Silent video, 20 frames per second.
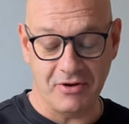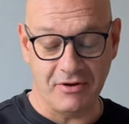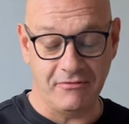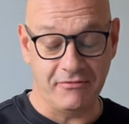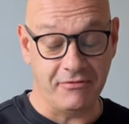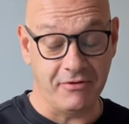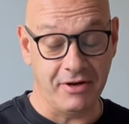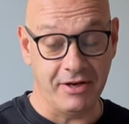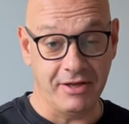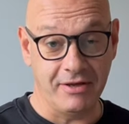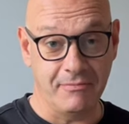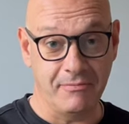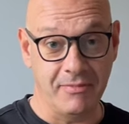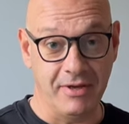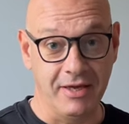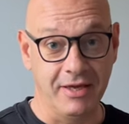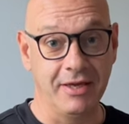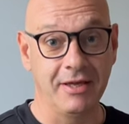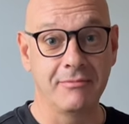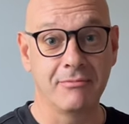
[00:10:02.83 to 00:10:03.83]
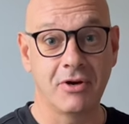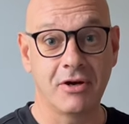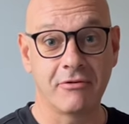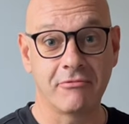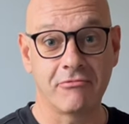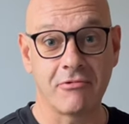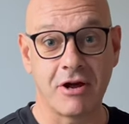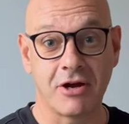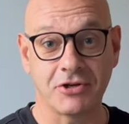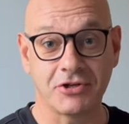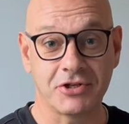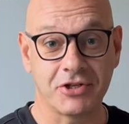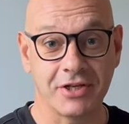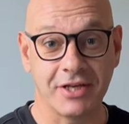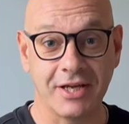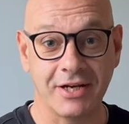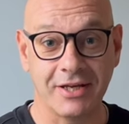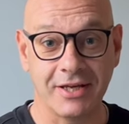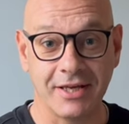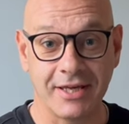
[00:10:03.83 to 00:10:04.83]
I freely admit in my rush to
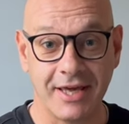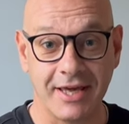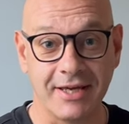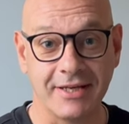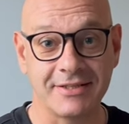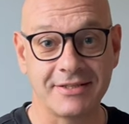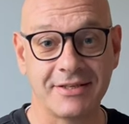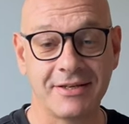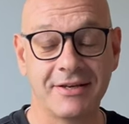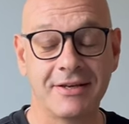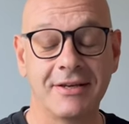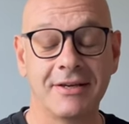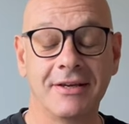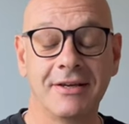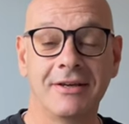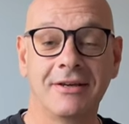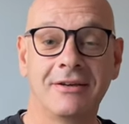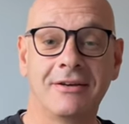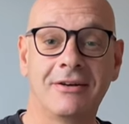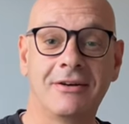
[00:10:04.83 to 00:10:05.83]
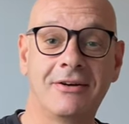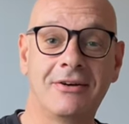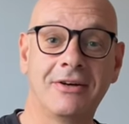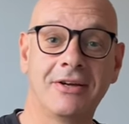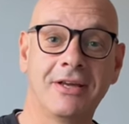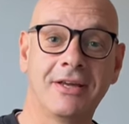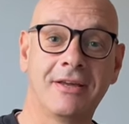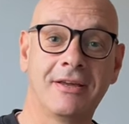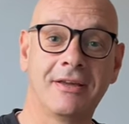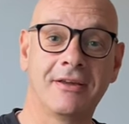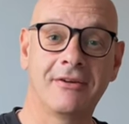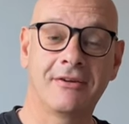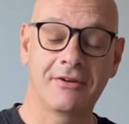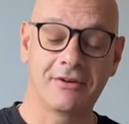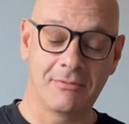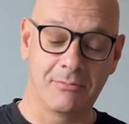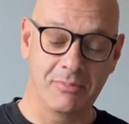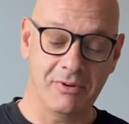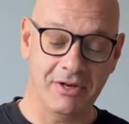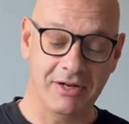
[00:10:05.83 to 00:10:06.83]
get it kegged, I
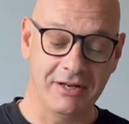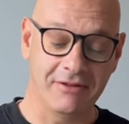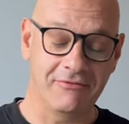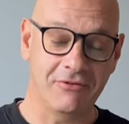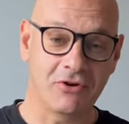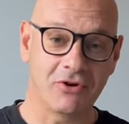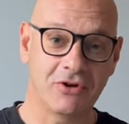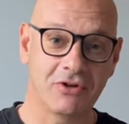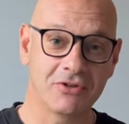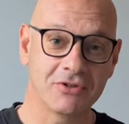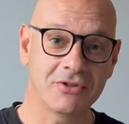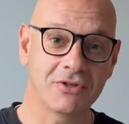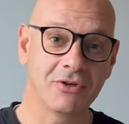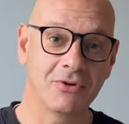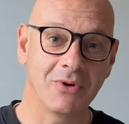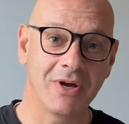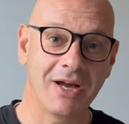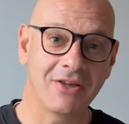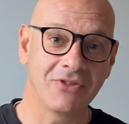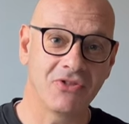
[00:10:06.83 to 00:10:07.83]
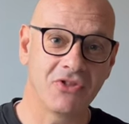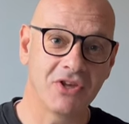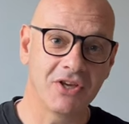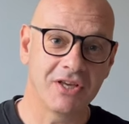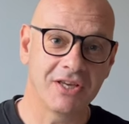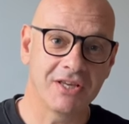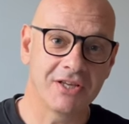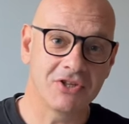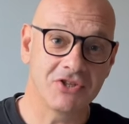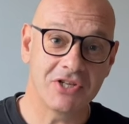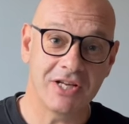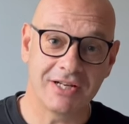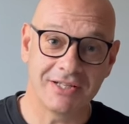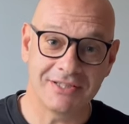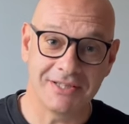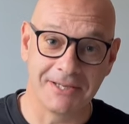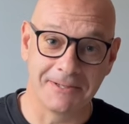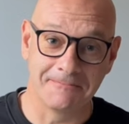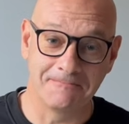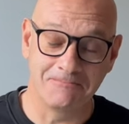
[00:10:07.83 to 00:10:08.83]
completely forgot to add the
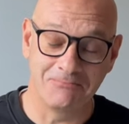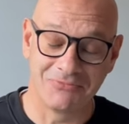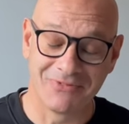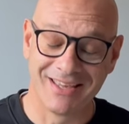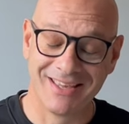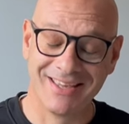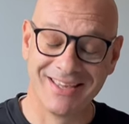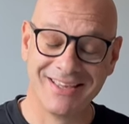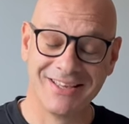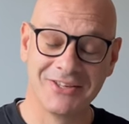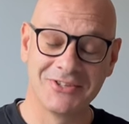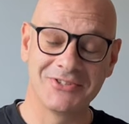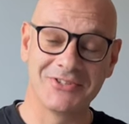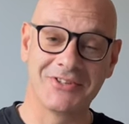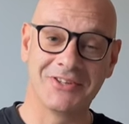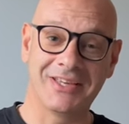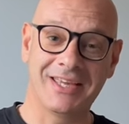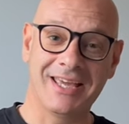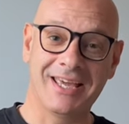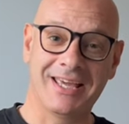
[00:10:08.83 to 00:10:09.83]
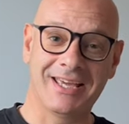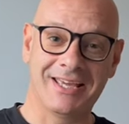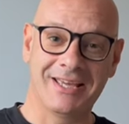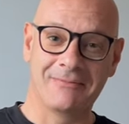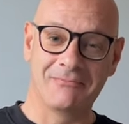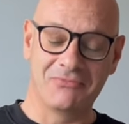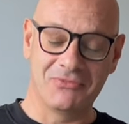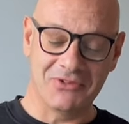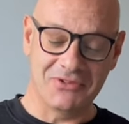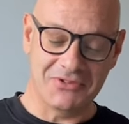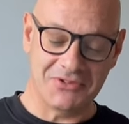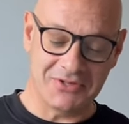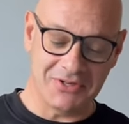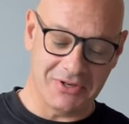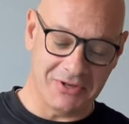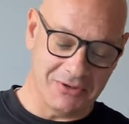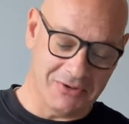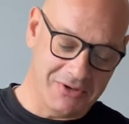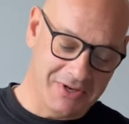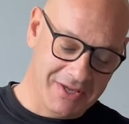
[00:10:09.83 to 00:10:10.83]
gelatin to the keg.
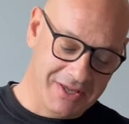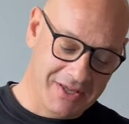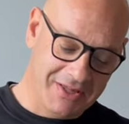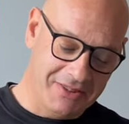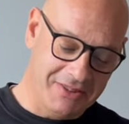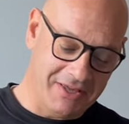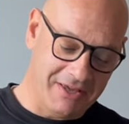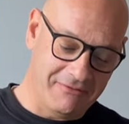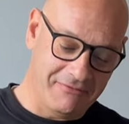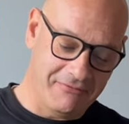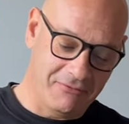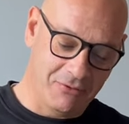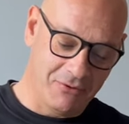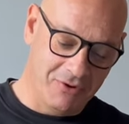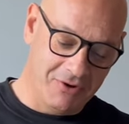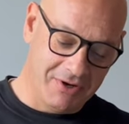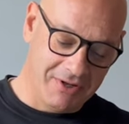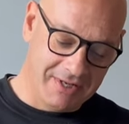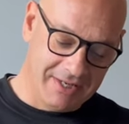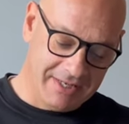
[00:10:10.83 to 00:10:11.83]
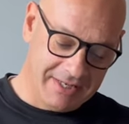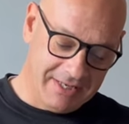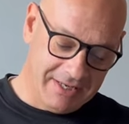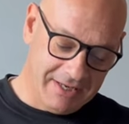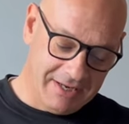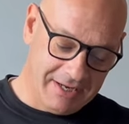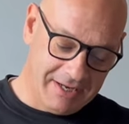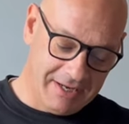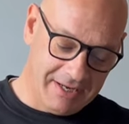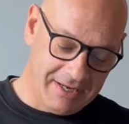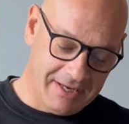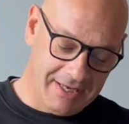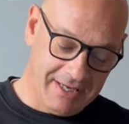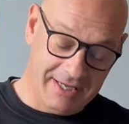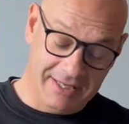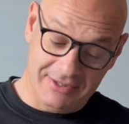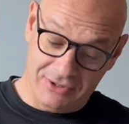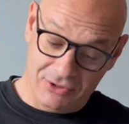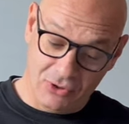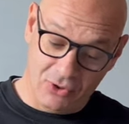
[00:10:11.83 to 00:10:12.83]
So therefore, uh,
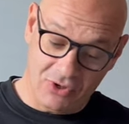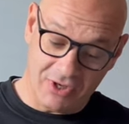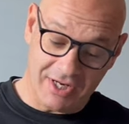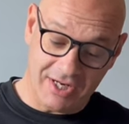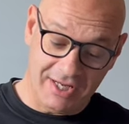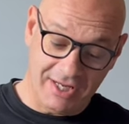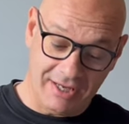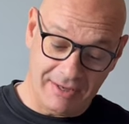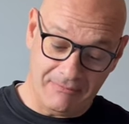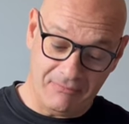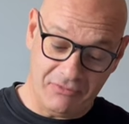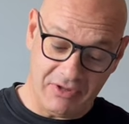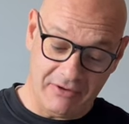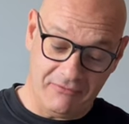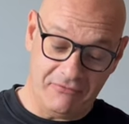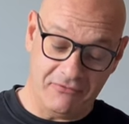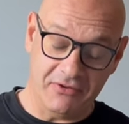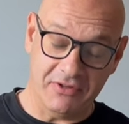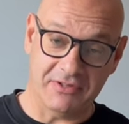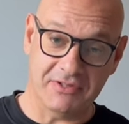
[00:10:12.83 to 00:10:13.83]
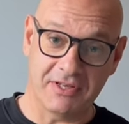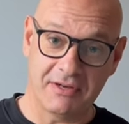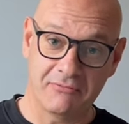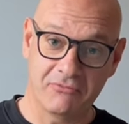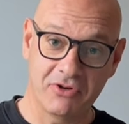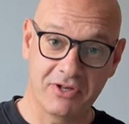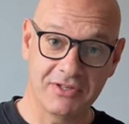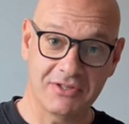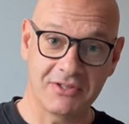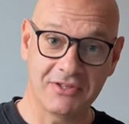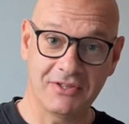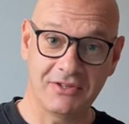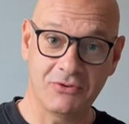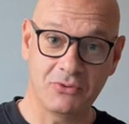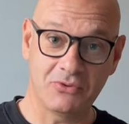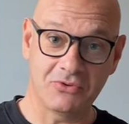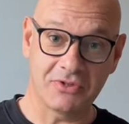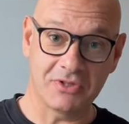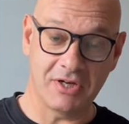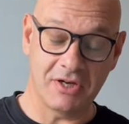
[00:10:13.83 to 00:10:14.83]
it's not clear, and for some reason,
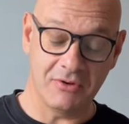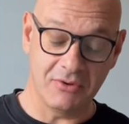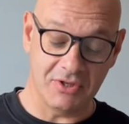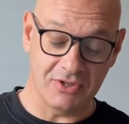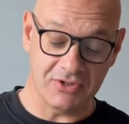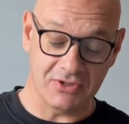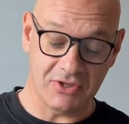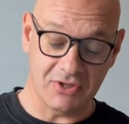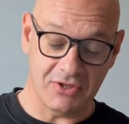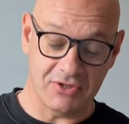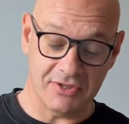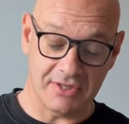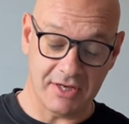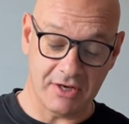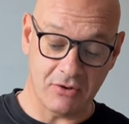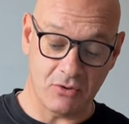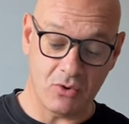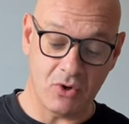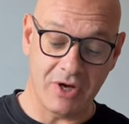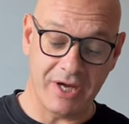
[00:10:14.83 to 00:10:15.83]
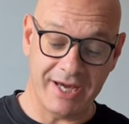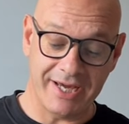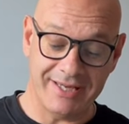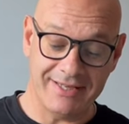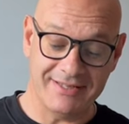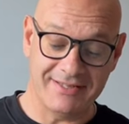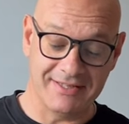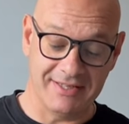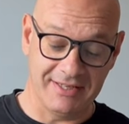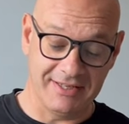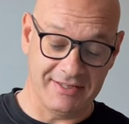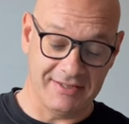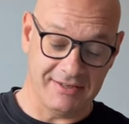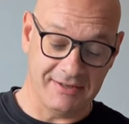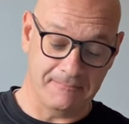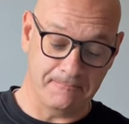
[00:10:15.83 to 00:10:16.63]
also, it's turned out quite hazy.